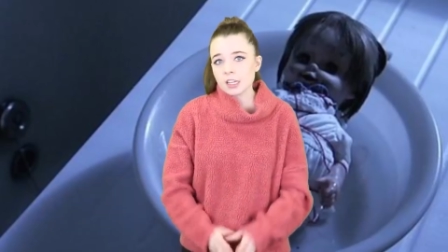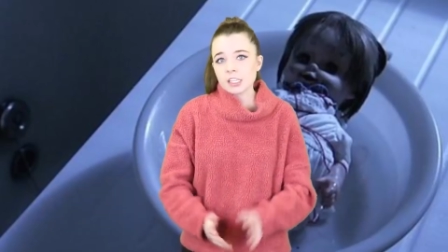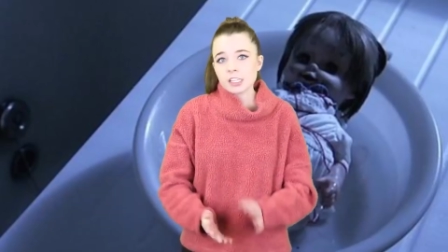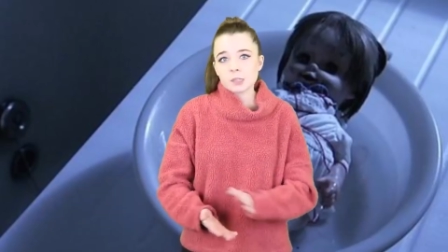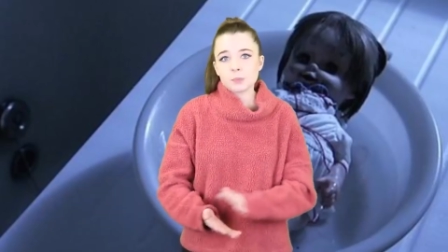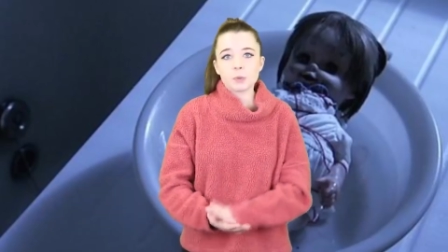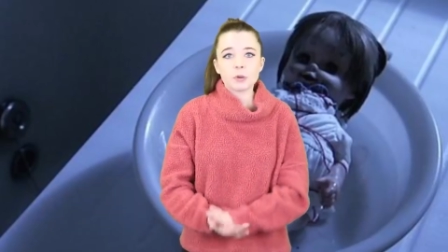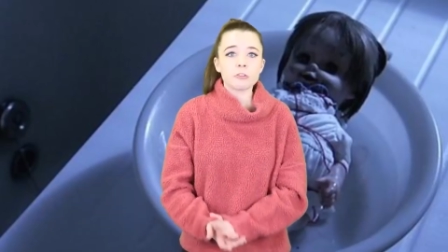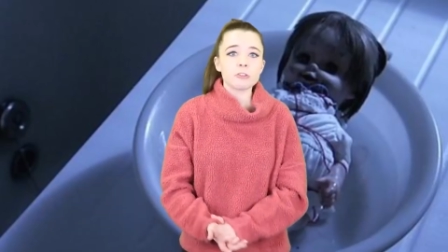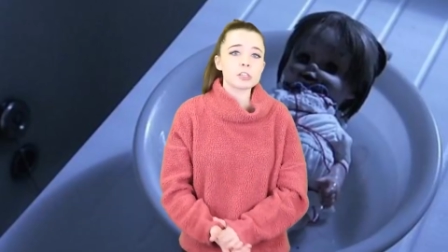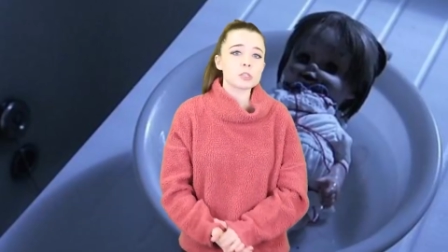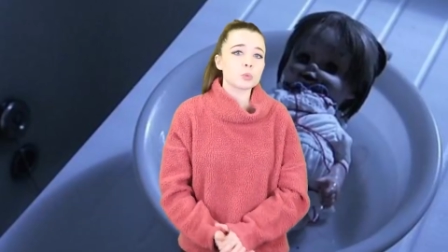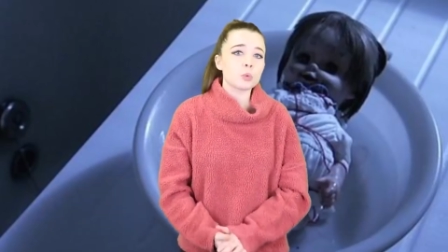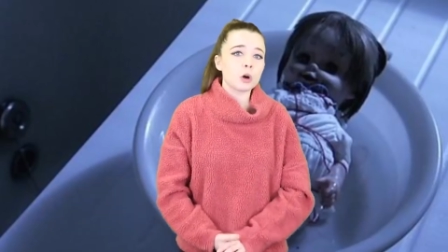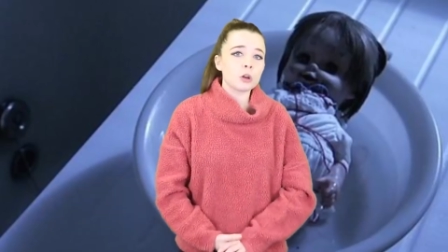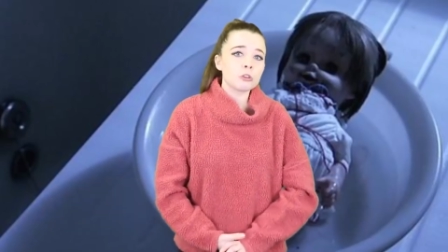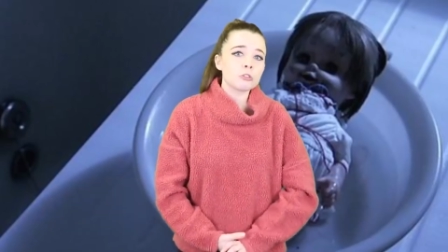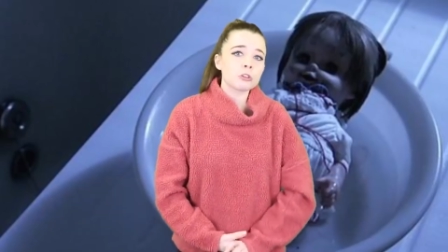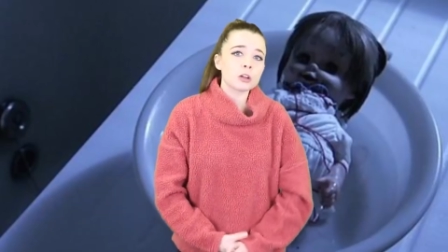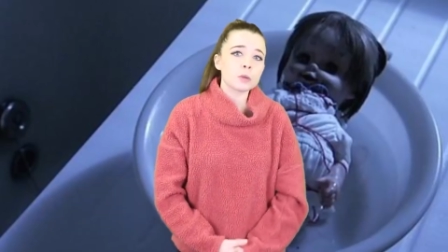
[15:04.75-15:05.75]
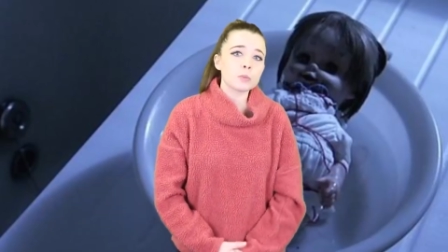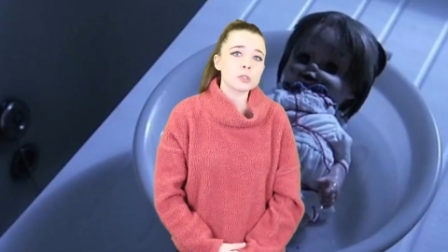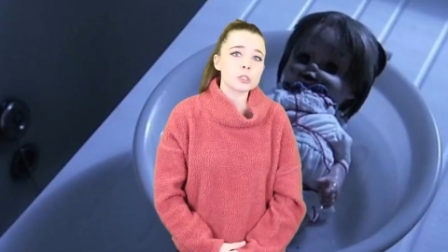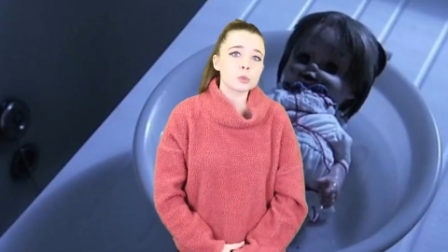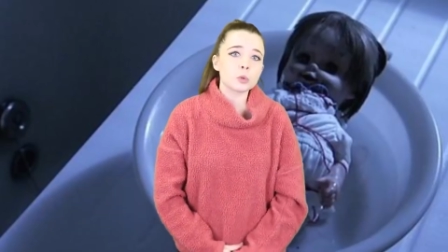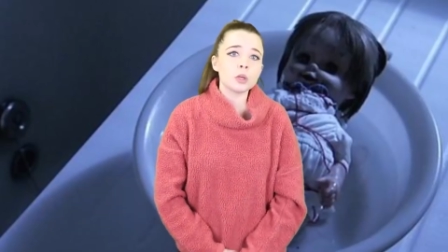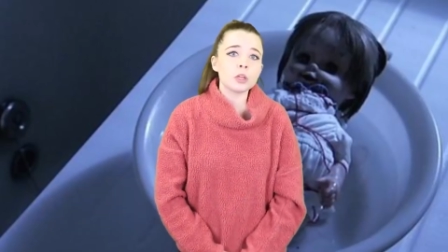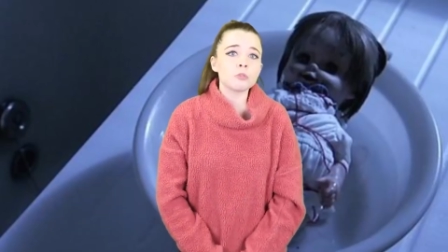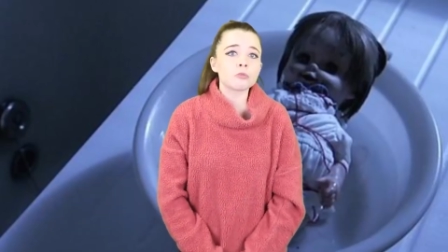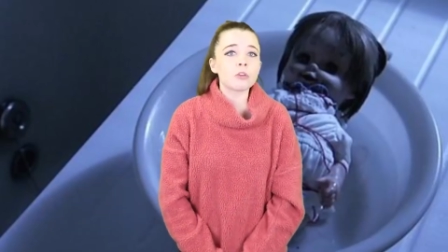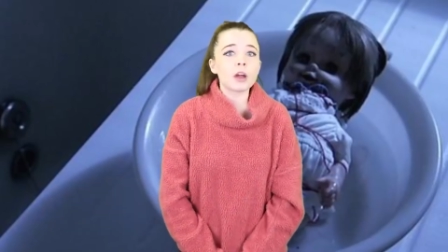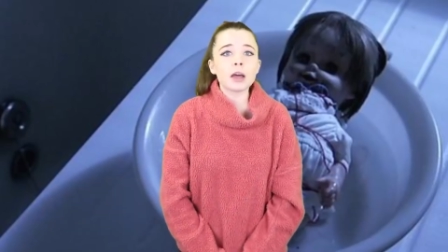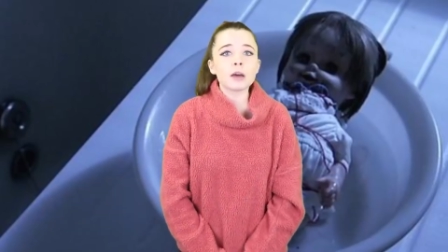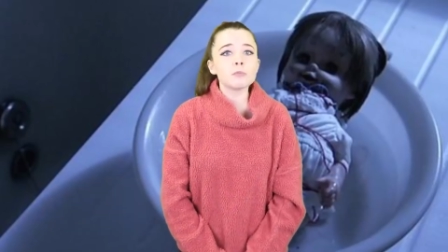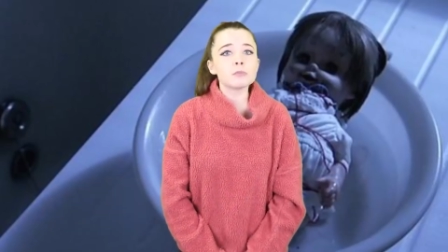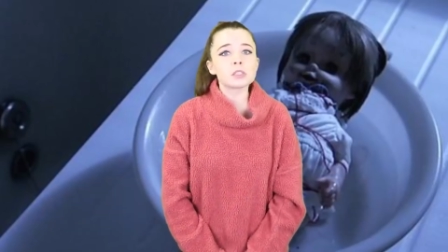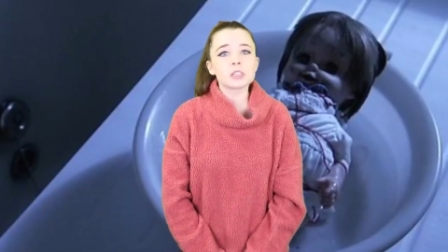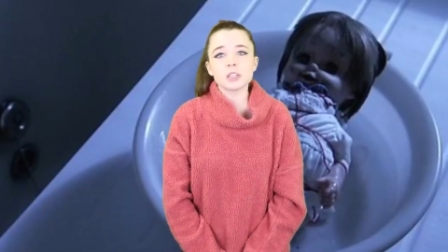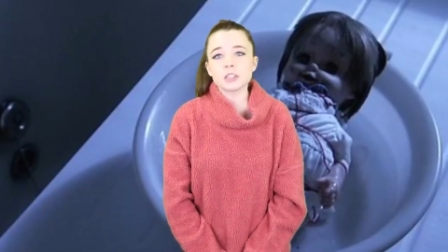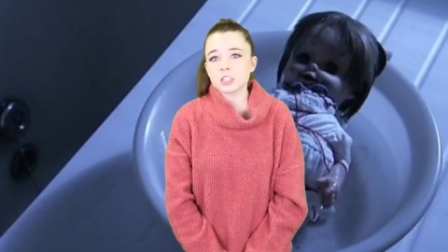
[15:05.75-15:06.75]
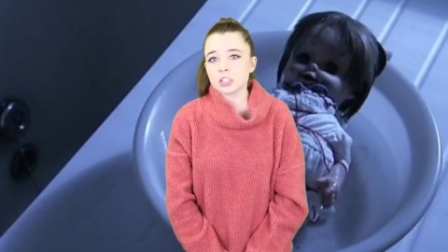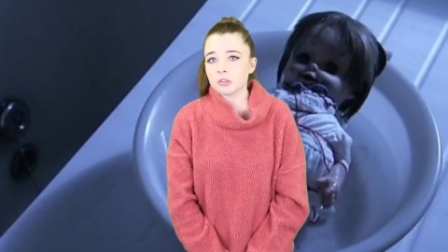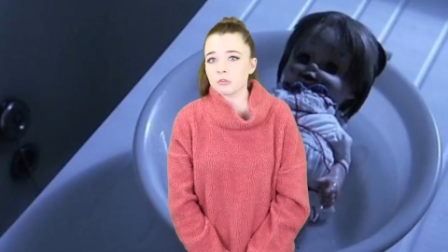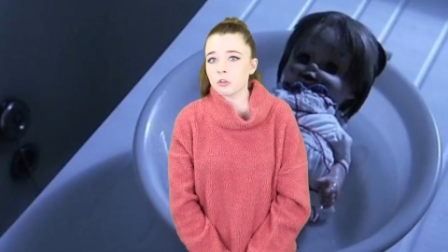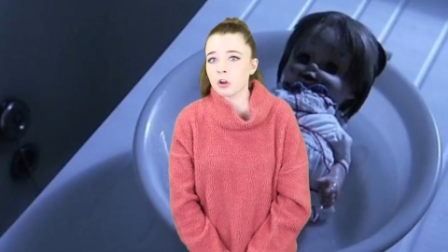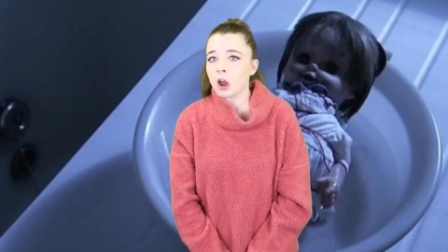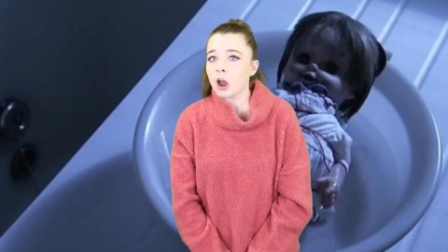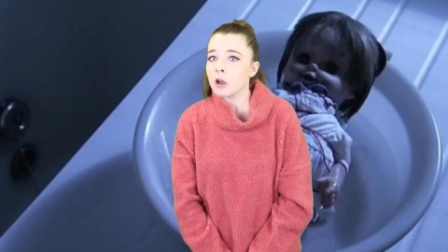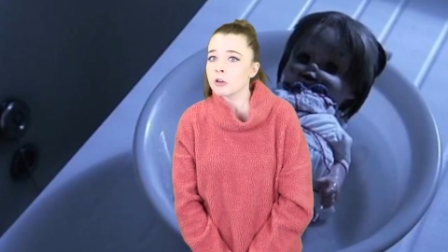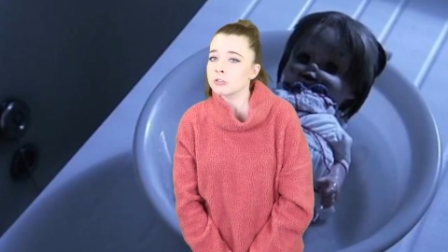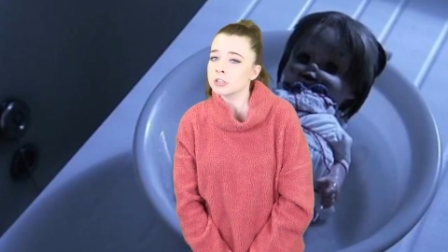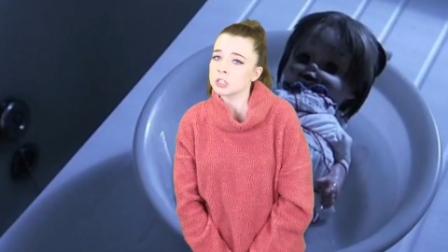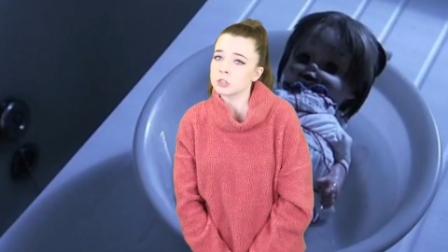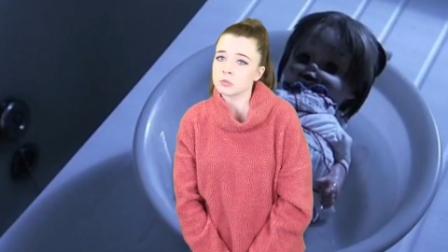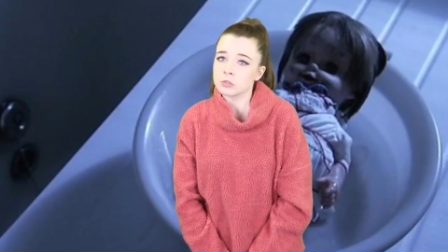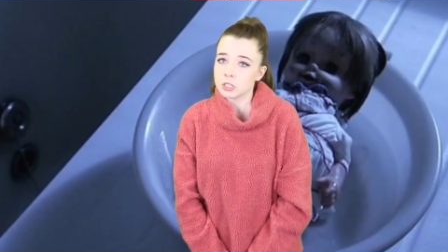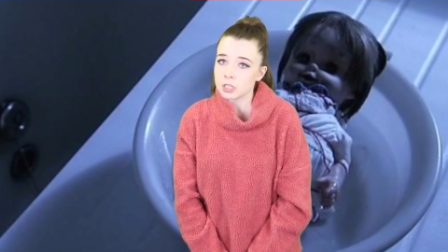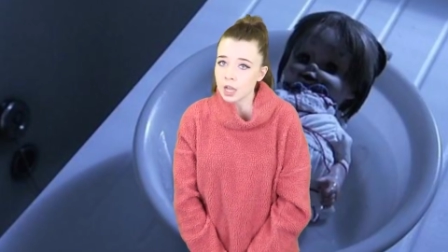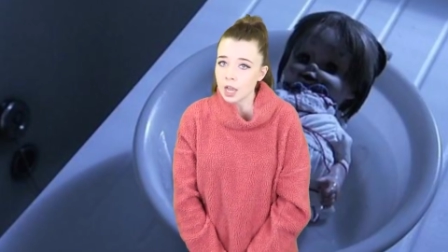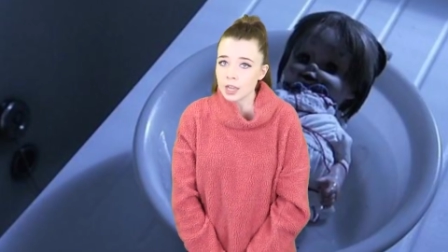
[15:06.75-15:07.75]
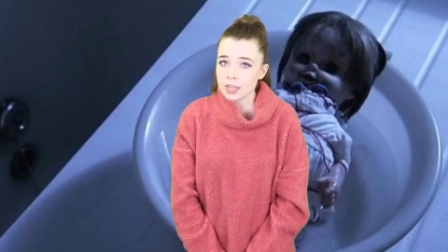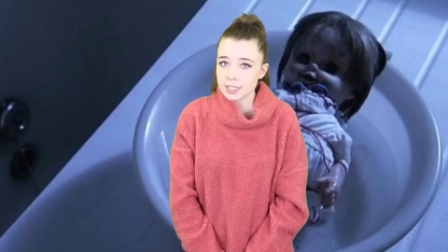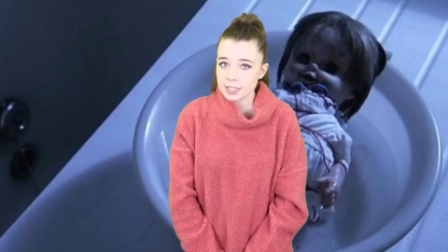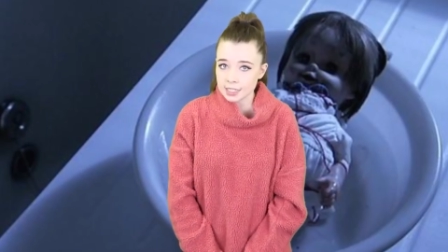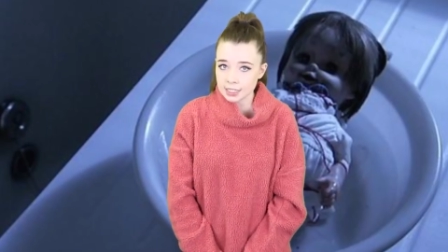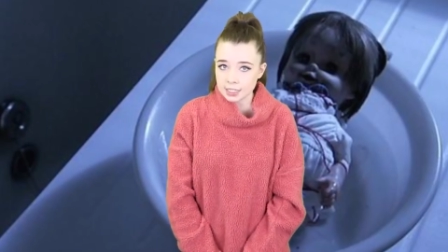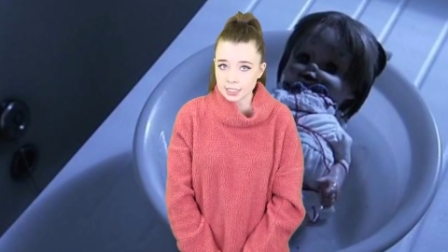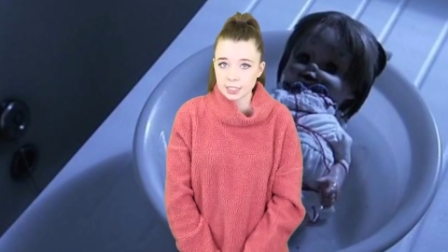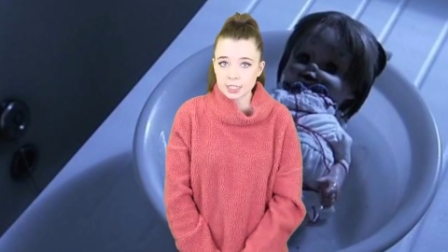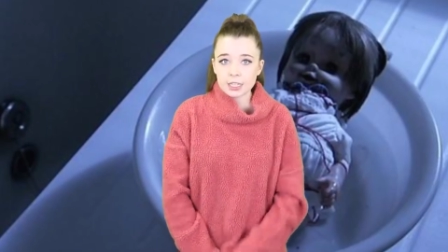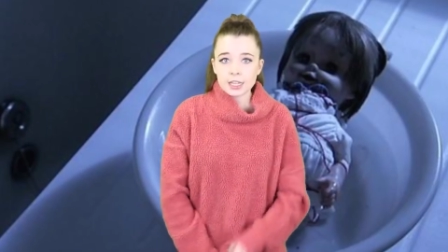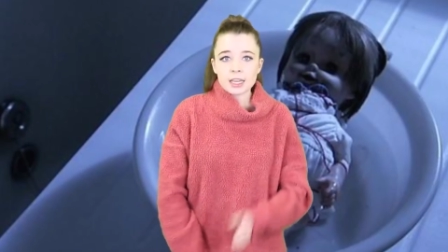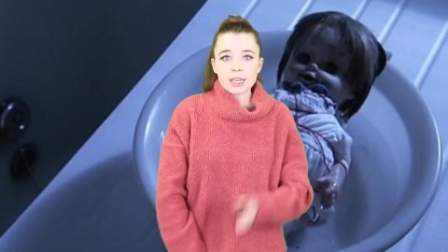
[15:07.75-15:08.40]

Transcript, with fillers: spirits wandering between realms searching for a host to reside in.